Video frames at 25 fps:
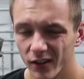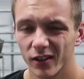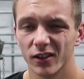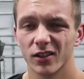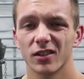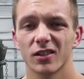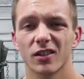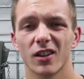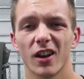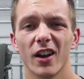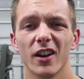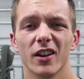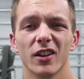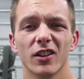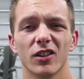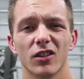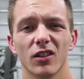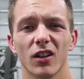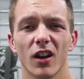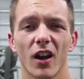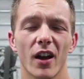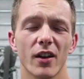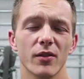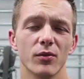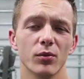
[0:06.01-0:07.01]
It's kind
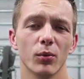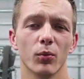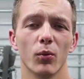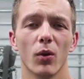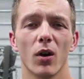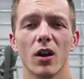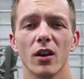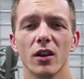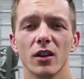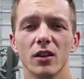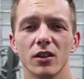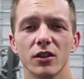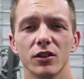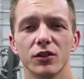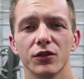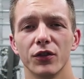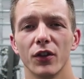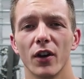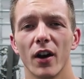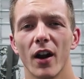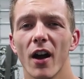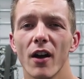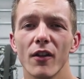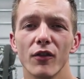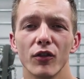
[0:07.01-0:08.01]
of, I've been wanting this
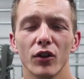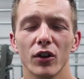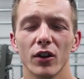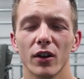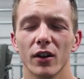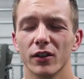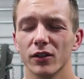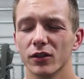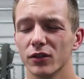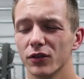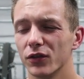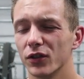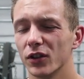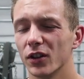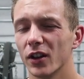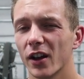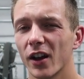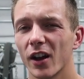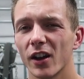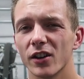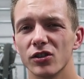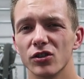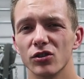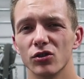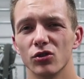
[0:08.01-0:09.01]
forever and I just feel
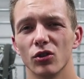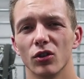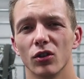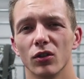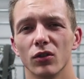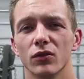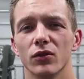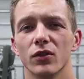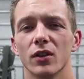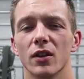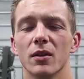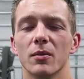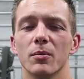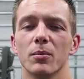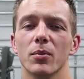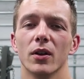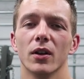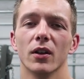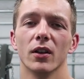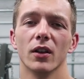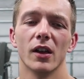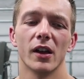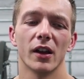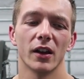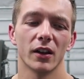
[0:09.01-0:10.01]
like I deserved it,
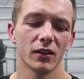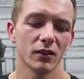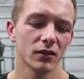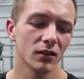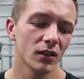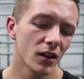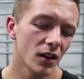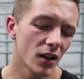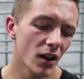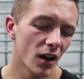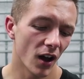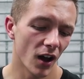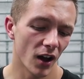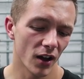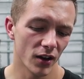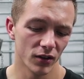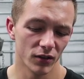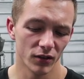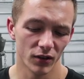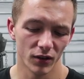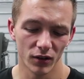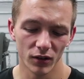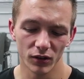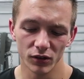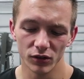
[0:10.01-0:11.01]
but like, I
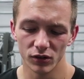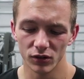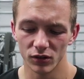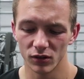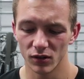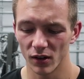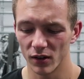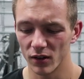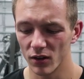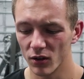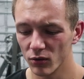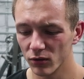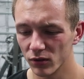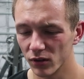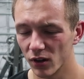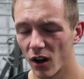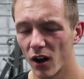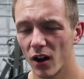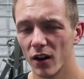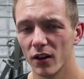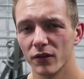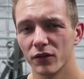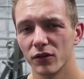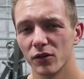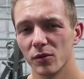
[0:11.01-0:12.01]
don't know, just no one
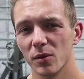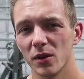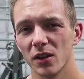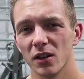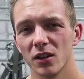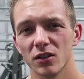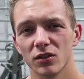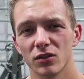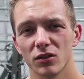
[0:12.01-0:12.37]
got it for me.